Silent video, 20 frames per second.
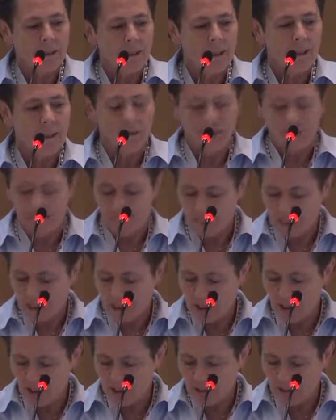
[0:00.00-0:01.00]
I'm going to
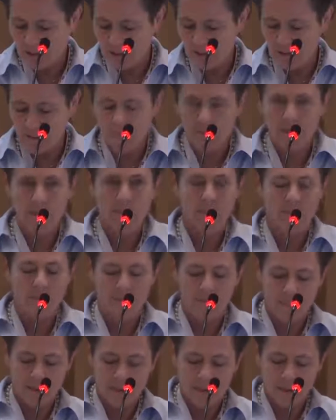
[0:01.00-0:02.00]
talk a little bit
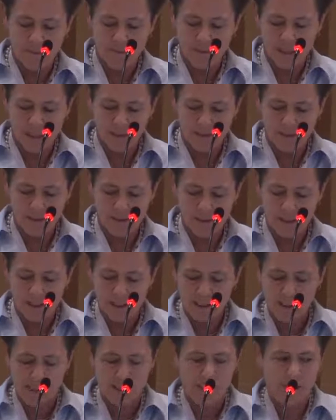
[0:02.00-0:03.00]
about
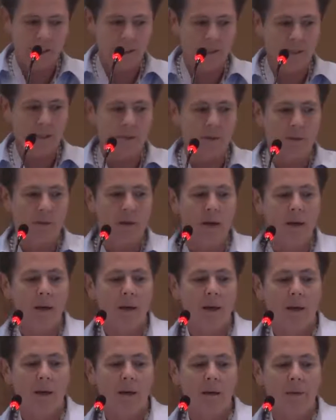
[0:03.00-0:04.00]
this
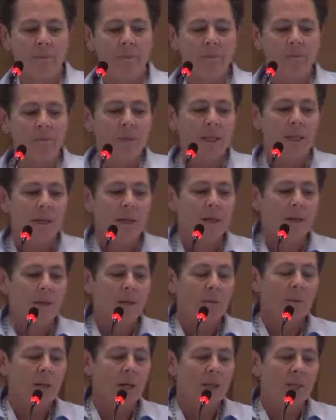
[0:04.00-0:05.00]

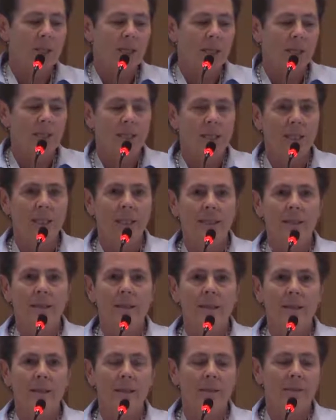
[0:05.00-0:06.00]
project
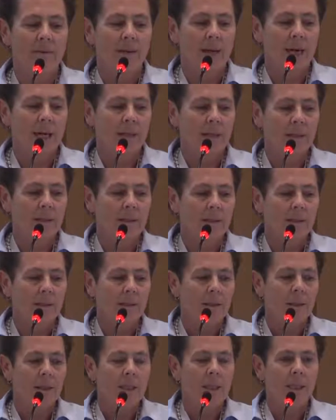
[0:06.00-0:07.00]
in Nevada.
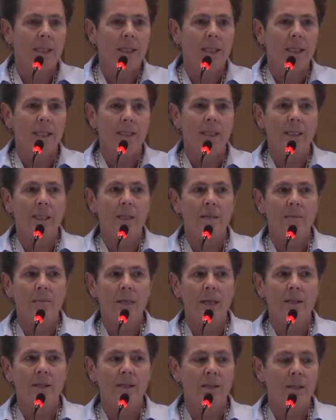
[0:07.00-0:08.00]
It's in the
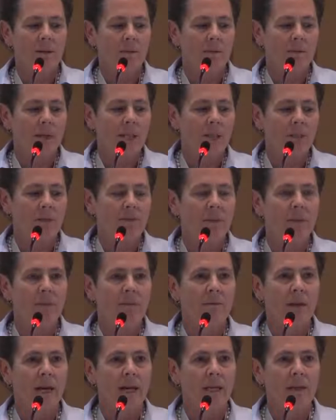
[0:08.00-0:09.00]
basin range of
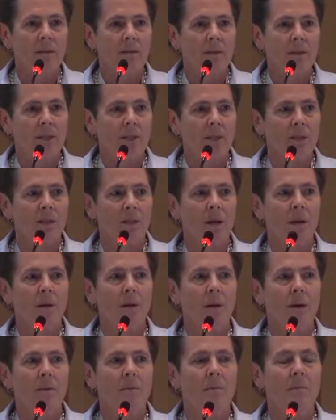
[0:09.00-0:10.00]
Nevada, which has
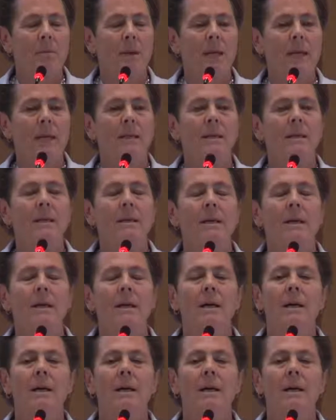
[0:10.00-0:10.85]
been